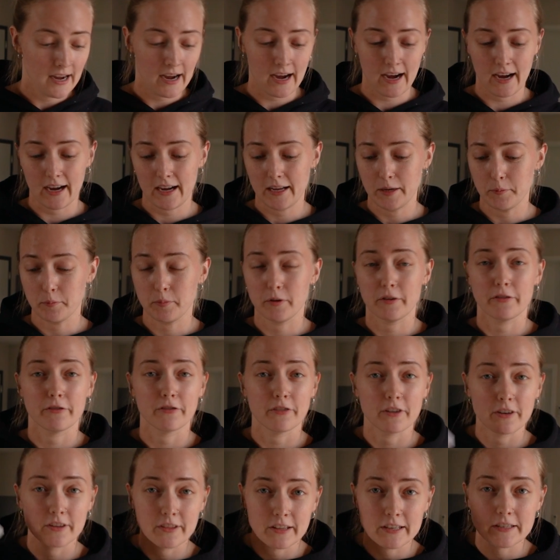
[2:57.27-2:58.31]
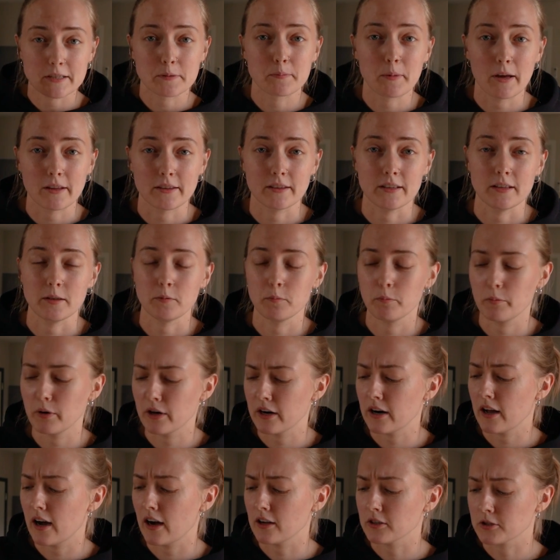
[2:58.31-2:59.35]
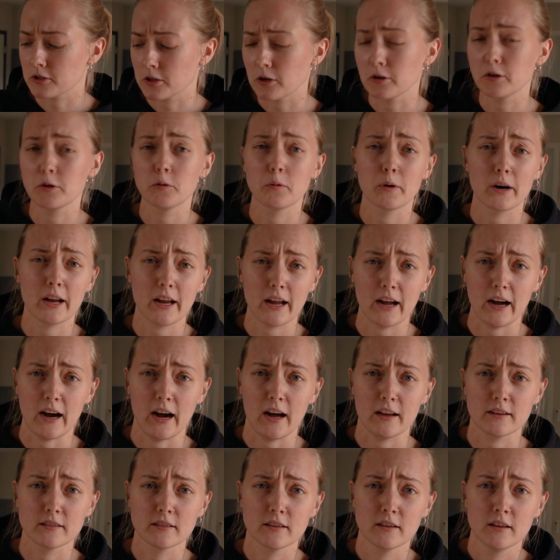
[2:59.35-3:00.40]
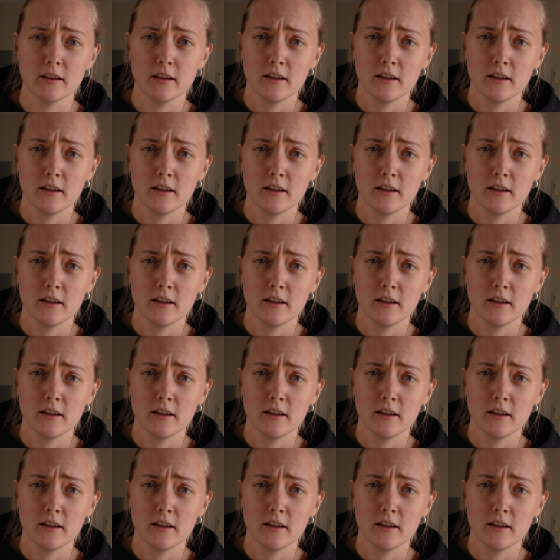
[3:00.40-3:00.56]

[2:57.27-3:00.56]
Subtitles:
I prefer this method, but I'll show you what I got.